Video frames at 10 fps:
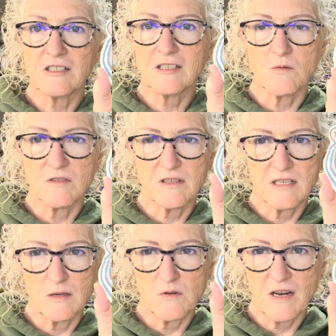So we'll
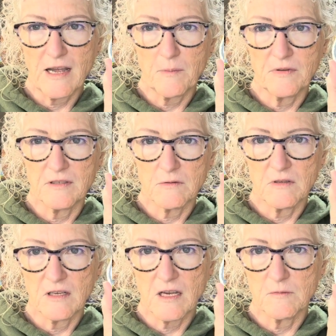see what happens when
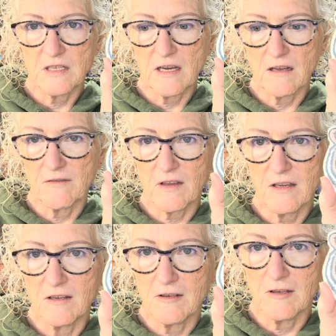it comes out of the
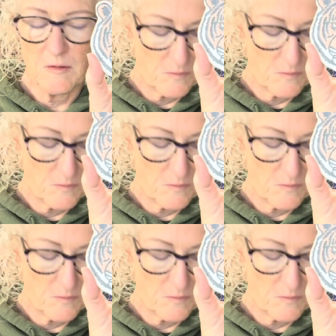kiln.